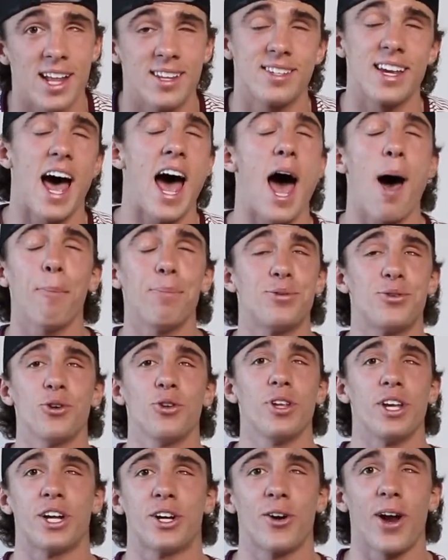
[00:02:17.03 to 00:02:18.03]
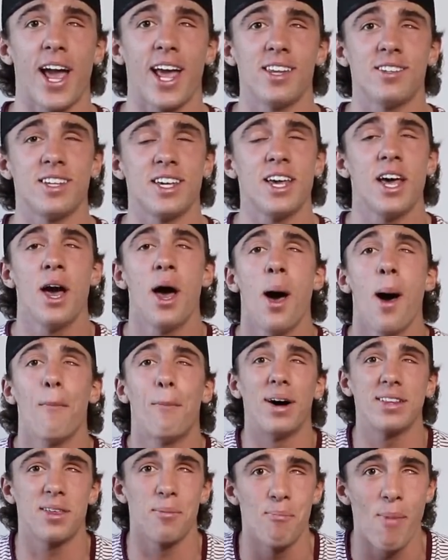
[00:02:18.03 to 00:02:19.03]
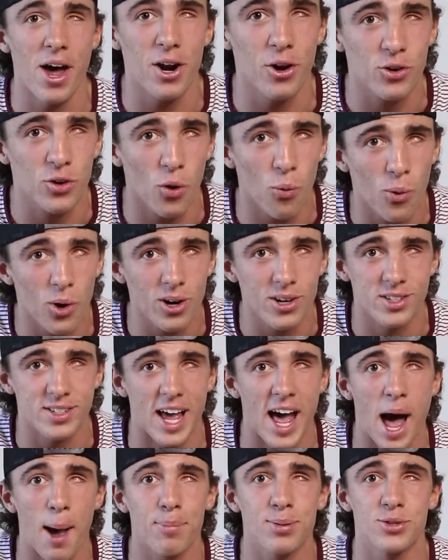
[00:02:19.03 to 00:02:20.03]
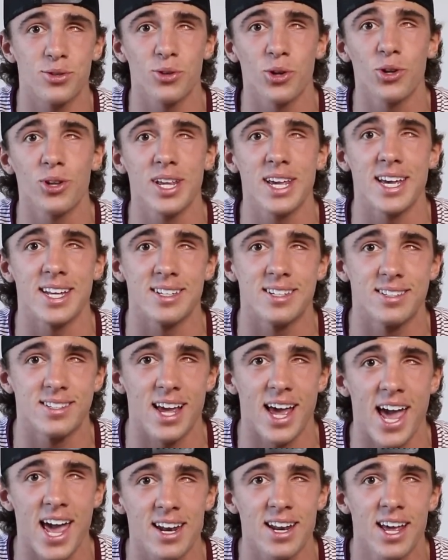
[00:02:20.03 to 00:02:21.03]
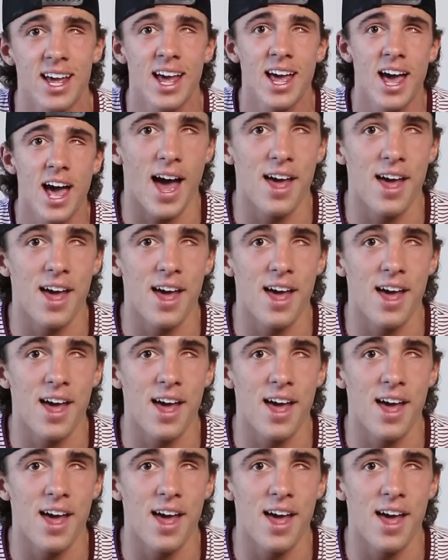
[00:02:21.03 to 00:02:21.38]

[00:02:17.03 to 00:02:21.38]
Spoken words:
It's absolutely crazy, but the medical world is absolutely insane,